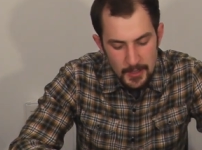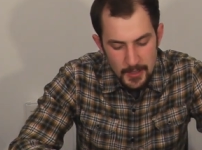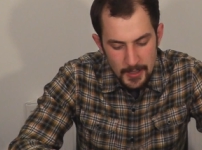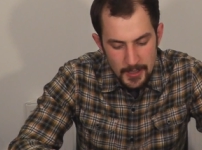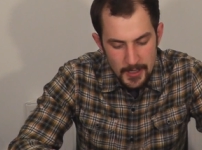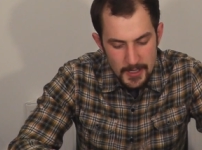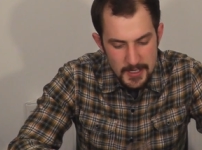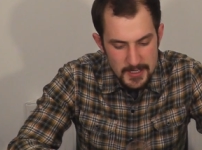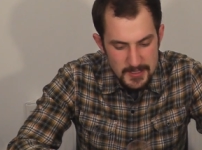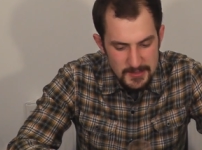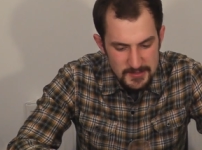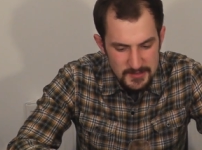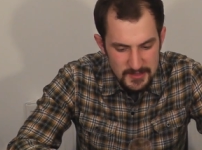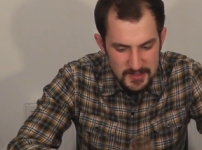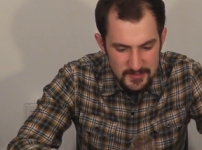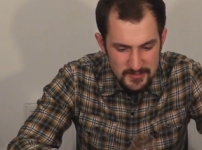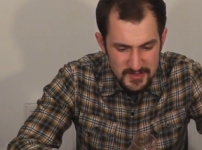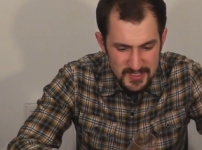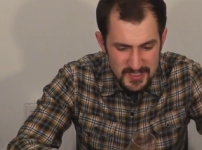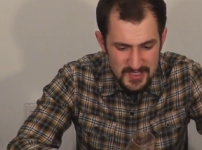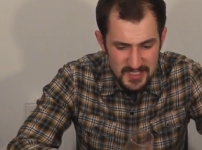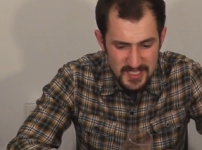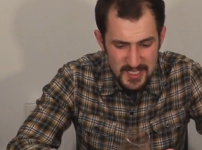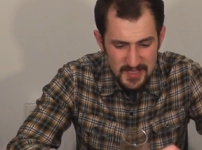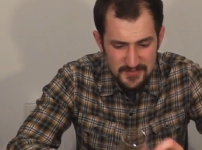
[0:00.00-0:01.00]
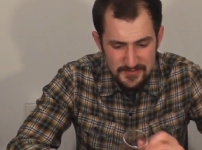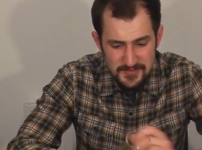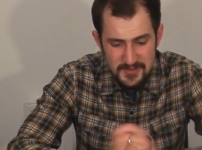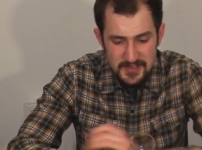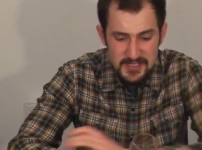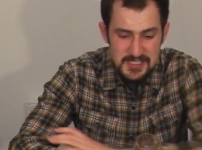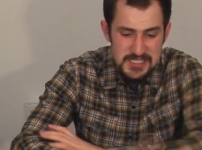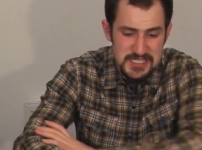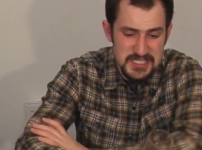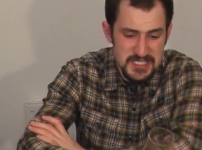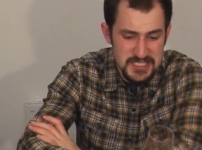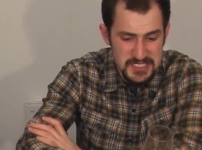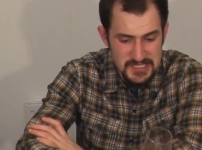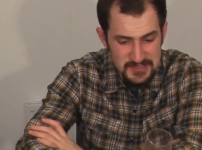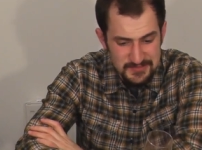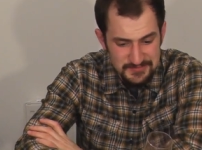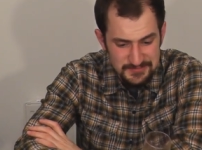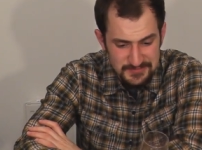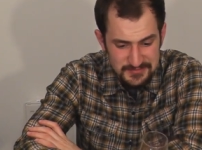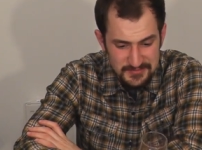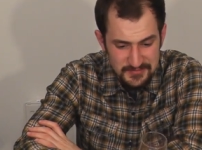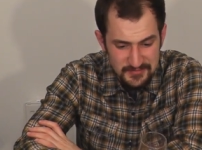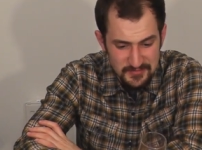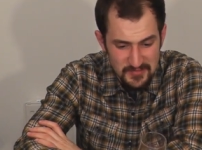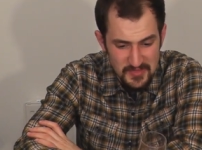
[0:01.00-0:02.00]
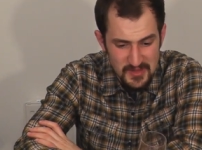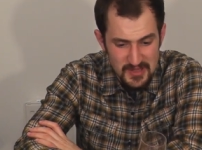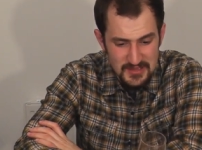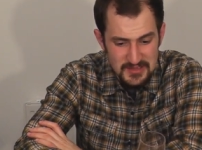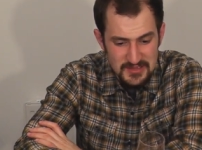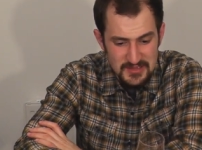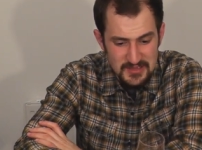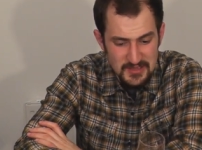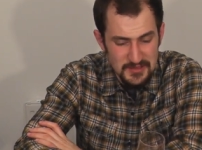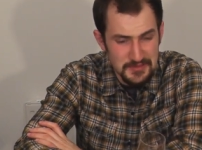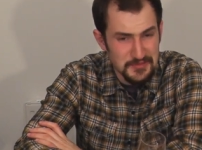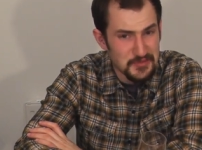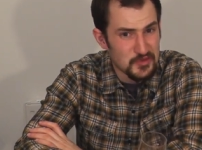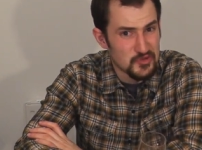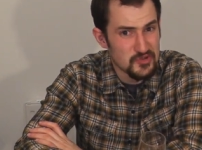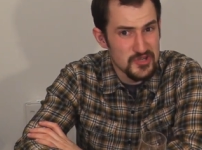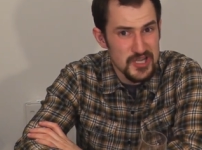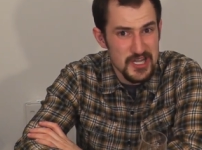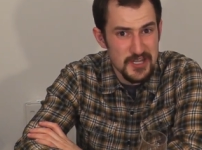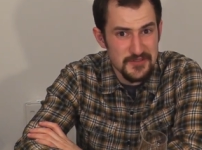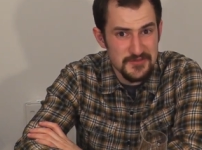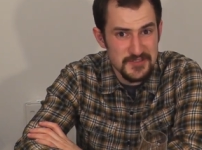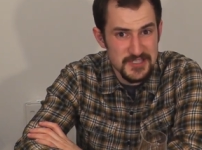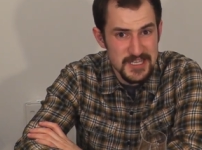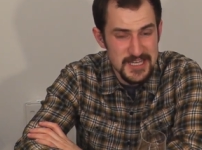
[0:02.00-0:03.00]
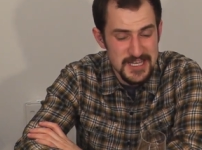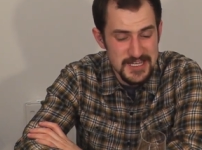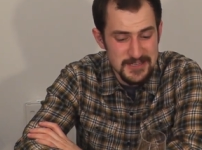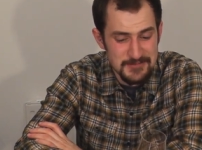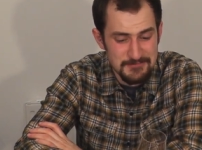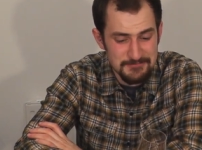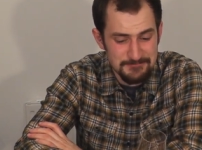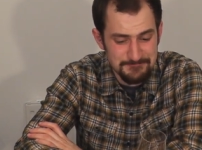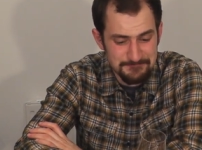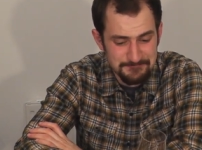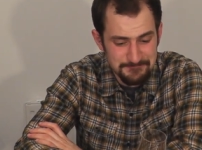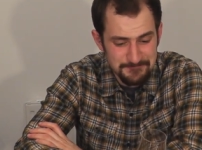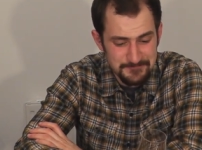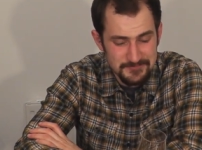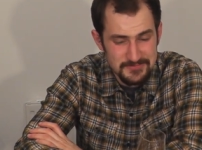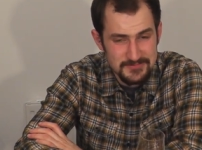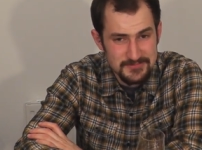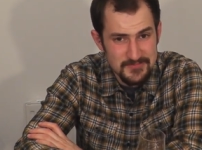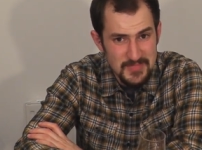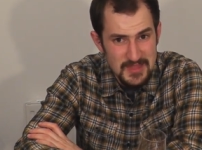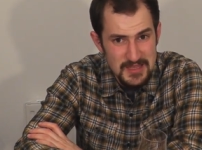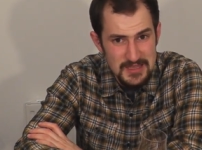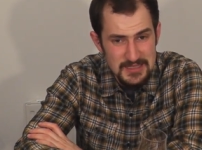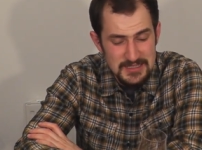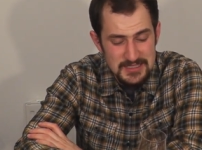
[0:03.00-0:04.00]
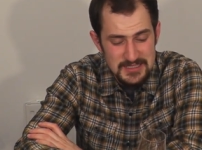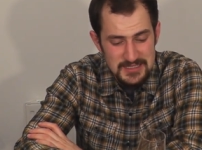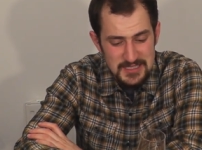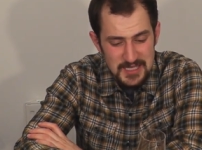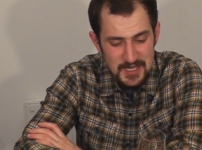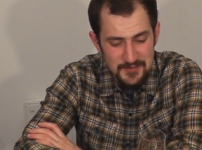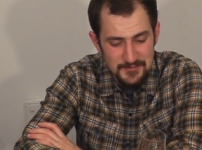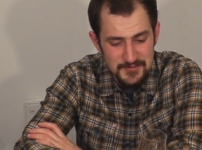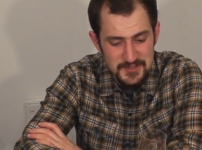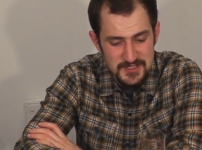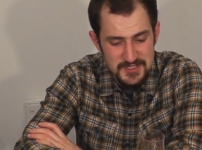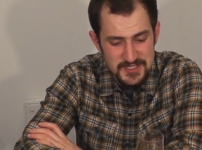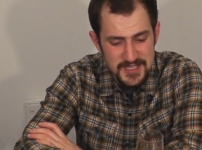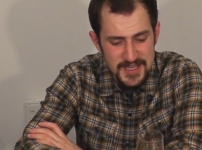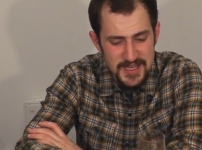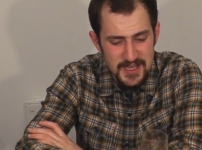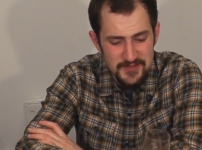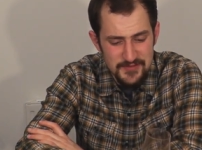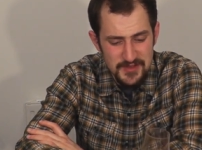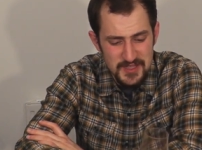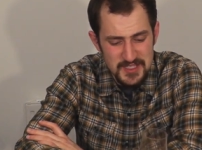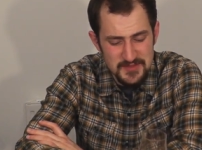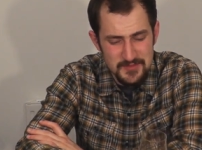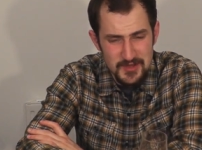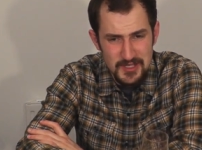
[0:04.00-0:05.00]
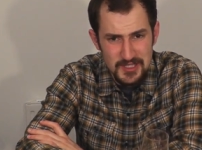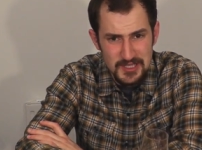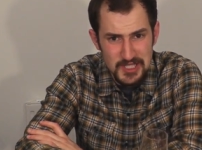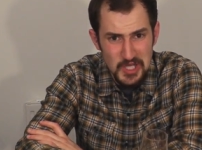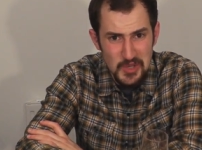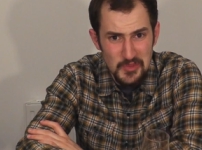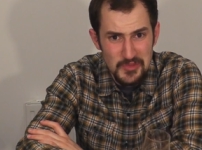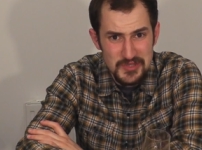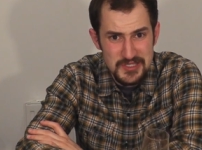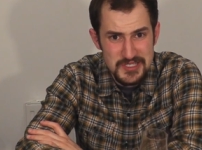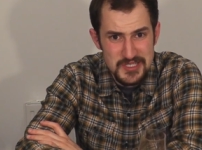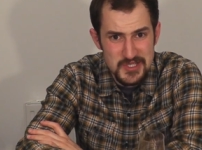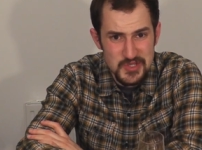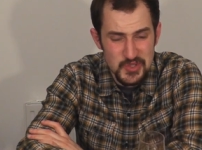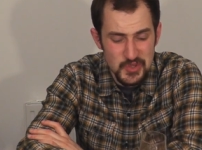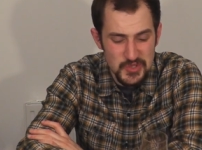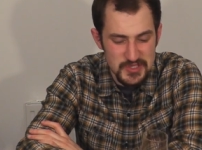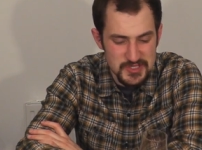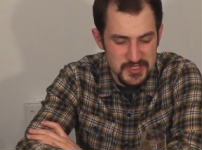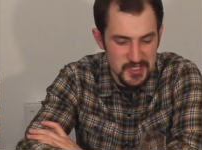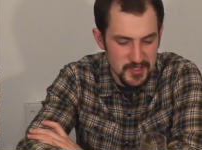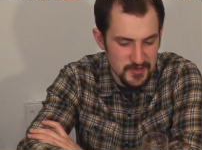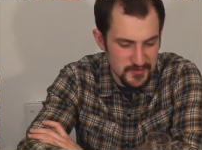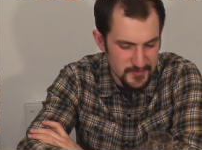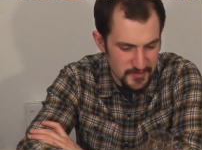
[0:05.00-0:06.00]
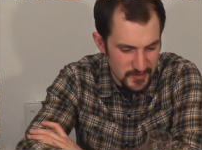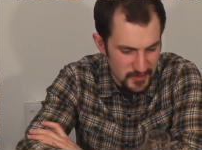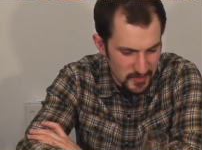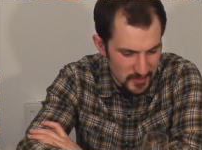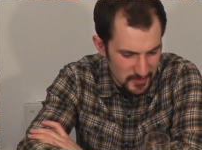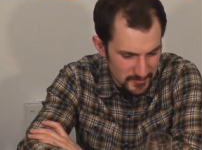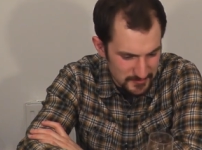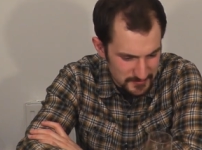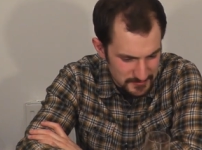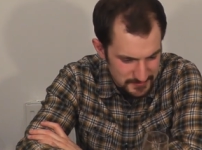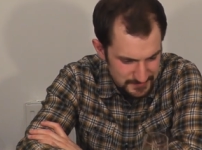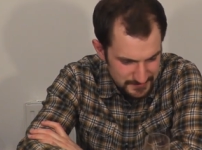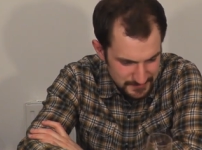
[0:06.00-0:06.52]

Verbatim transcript: Uh, I'm gonna give this a 4 out of 10 have to say, I think it's my lowest score so far.